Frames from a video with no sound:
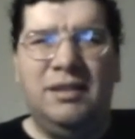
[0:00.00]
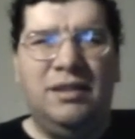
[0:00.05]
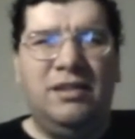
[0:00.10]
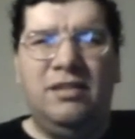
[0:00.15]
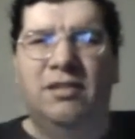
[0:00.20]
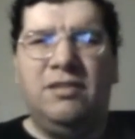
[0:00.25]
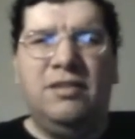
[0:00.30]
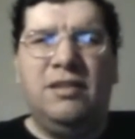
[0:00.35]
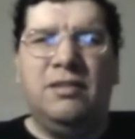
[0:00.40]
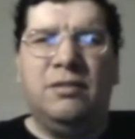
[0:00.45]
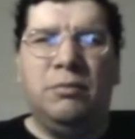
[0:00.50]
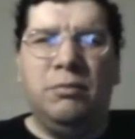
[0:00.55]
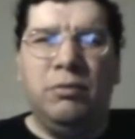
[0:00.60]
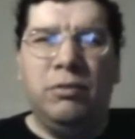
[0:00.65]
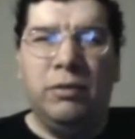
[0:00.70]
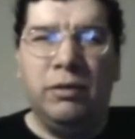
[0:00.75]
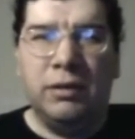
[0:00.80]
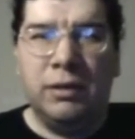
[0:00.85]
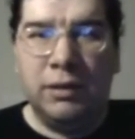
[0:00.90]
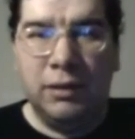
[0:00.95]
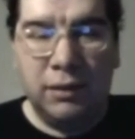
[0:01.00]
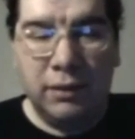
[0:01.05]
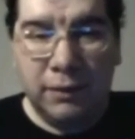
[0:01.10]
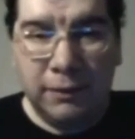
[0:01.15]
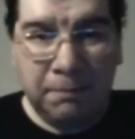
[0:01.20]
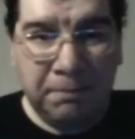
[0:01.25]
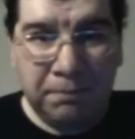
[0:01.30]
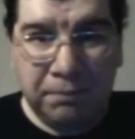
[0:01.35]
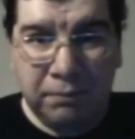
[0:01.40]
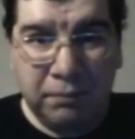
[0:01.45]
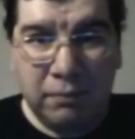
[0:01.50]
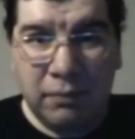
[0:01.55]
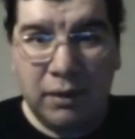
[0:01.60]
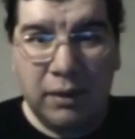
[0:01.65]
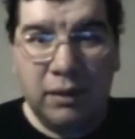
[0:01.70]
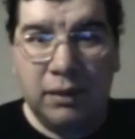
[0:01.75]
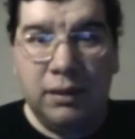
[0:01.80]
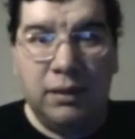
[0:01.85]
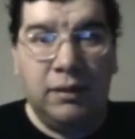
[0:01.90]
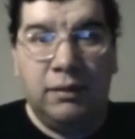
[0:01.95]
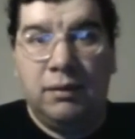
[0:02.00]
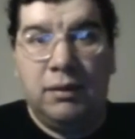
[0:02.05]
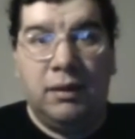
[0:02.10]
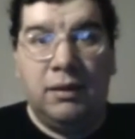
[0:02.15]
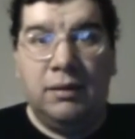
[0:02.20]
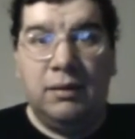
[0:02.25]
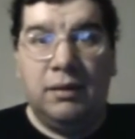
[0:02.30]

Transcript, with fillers: it just doesn't work, and uh,